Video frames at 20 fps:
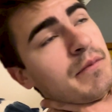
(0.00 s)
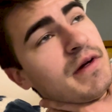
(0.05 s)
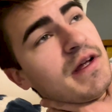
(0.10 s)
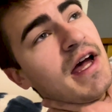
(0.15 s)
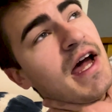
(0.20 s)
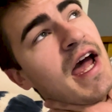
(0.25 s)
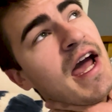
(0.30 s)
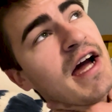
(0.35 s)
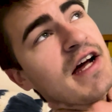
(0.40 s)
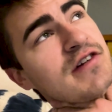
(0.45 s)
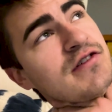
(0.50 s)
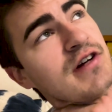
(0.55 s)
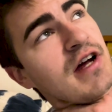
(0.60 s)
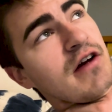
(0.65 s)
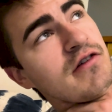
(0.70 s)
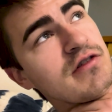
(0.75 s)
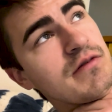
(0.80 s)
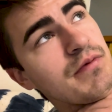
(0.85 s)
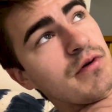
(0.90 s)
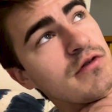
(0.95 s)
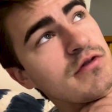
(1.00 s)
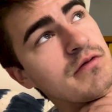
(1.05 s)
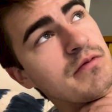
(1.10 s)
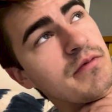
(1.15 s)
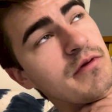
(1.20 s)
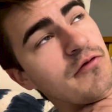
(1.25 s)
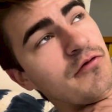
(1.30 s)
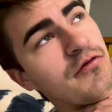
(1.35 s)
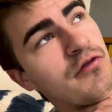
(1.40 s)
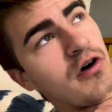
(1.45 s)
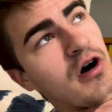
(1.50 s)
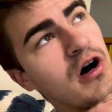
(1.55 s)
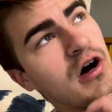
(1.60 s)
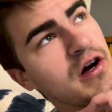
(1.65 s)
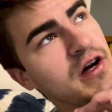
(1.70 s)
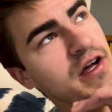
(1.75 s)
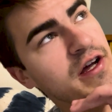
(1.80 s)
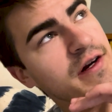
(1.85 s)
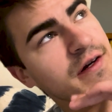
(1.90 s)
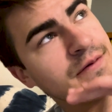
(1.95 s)
But yeah, actually, I was supposed to be
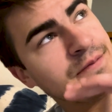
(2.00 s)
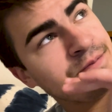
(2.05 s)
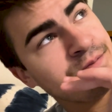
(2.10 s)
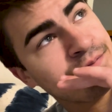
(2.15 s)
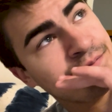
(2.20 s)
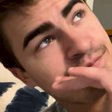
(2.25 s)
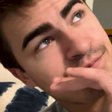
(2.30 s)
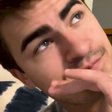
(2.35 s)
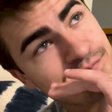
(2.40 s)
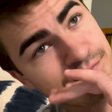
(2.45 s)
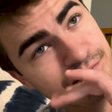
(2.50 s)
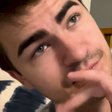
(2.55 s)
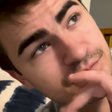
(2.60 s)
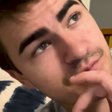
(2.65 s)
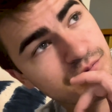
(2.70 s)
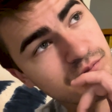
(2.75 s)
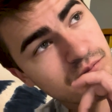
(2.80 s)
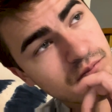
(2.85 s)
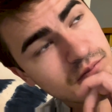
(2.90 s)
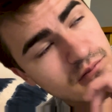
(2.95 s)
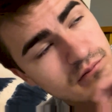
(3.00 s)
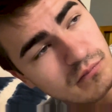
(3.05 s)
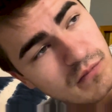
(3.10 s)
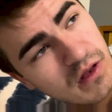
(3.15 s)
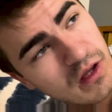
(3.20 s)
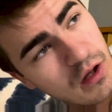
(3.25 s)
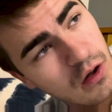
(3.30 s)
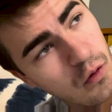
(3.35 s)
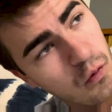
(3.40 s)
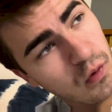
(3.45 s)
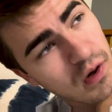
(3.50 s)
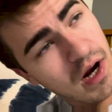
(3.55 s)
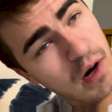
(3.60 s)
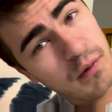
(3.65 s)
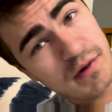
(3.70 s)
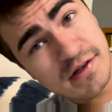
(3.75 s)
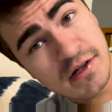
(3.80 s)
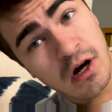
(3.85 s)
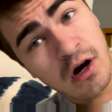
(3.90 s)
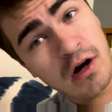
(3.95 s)
vlogging when I
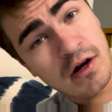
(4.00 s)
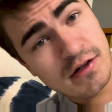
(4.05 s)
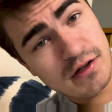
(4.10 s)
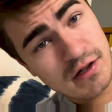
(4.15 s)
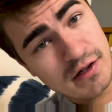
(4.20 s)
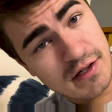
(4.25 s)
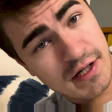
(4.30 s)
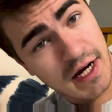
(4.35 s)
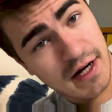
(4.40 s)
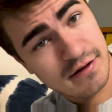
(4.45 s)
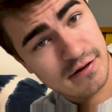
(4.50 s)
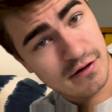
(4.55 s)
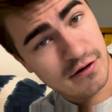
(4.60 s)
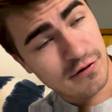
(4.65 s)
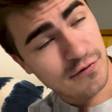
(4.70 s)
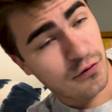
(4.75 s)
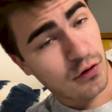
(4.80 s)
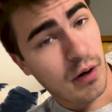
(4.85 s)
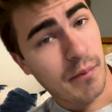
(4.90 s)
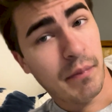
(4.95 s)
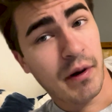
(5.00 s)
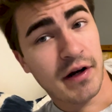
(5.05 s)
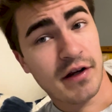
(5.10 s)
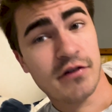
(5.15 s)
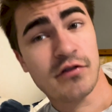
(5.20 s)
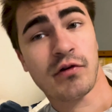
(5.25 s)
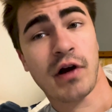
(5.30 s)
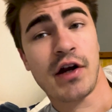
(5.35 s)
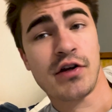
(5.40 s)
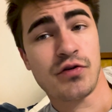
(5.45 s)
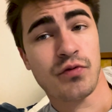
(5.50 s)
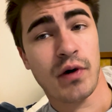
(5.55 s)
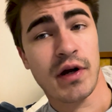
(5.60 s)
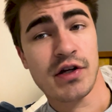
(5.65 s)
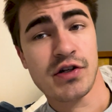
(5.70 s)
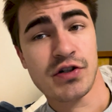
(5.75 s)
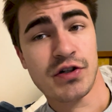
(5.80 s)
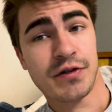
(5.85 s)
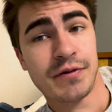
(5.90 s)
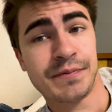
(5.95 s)
went to Austin, Texas for a buddy's
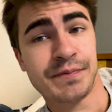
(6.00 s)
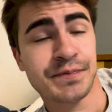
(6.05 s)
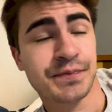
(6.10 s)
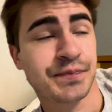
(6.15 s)
graduation.